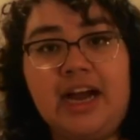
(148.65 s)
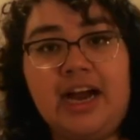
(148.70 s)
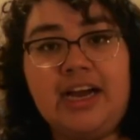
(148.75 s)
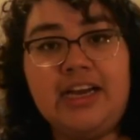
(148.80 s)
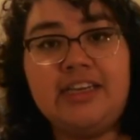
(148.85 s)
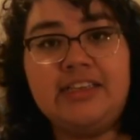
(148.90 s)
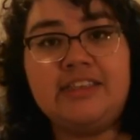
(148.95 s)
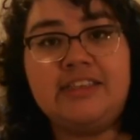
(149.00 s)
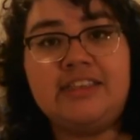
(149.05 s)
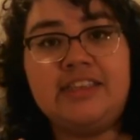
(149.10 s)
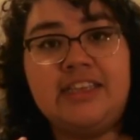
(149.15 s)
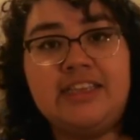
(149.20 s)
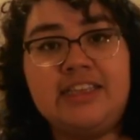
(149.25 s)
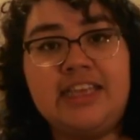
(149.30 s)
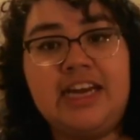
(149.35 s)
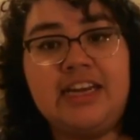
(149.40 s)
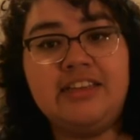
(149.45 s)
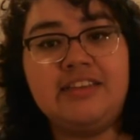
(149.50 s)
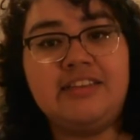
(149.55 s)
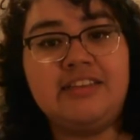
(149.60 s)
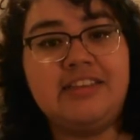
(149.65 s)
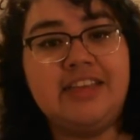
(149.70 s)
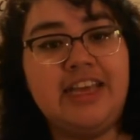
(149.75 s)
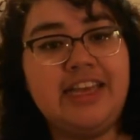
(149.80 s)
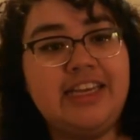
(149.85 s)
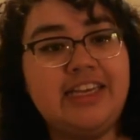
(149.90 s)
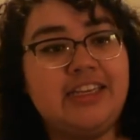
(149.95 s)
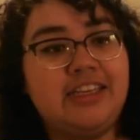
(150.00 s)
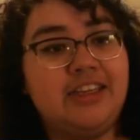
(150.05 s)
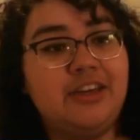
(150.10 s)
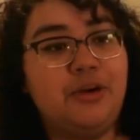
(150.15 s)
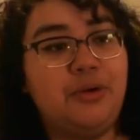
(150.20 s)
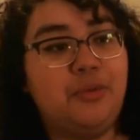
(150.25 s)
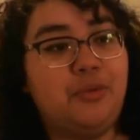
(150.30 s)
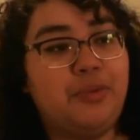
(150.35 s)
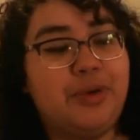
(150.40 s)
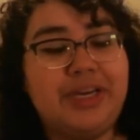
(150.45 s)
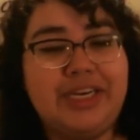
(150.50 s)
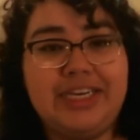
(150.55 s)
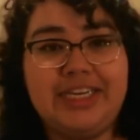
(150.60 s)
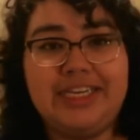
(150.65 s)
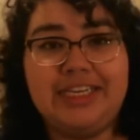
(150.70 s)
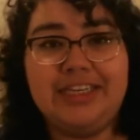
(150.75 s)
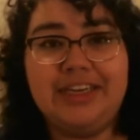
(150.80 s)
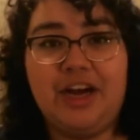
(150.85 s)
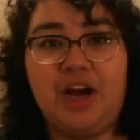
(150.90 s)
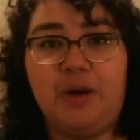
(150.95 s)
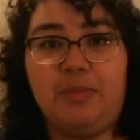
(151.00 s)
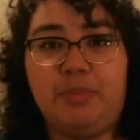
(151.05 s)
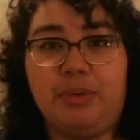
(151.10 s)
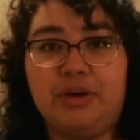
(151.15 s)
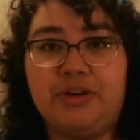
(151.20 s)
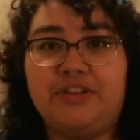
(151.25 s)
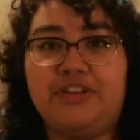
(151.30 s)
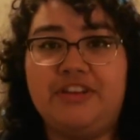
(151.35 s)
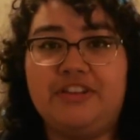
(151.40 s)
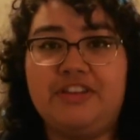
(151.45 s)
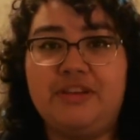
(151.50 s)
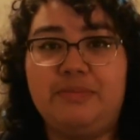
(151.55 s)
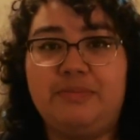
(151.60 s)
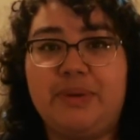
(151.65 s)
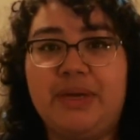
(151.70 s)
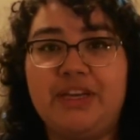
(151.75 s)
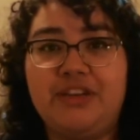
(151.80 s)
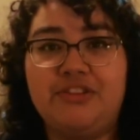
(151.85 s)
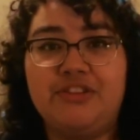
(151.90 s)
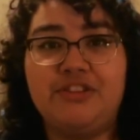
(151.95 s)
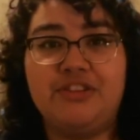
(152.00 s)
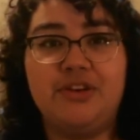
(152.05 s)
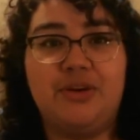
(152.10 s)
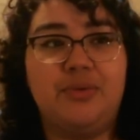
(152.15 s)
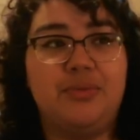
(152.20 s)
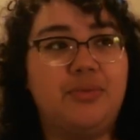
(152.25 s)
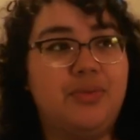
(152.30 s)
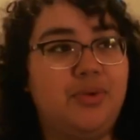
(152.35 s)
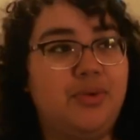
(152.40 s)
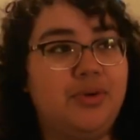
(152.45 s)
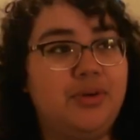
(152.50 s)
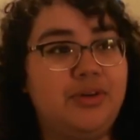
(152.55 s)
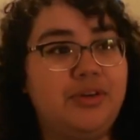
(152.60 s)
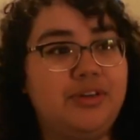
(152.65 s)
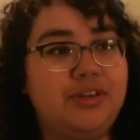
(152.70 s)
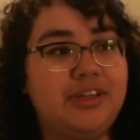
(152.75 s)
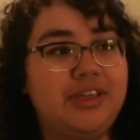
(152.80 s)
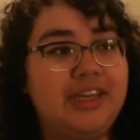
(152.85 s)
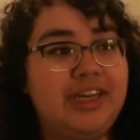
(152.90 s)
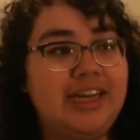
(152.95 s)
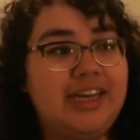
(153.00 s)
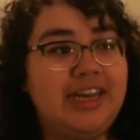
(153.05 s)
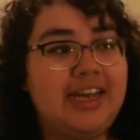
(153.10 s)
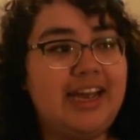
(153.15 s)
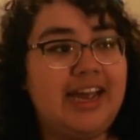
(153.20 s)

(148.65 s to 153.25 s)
Guys, that's like winning a participation award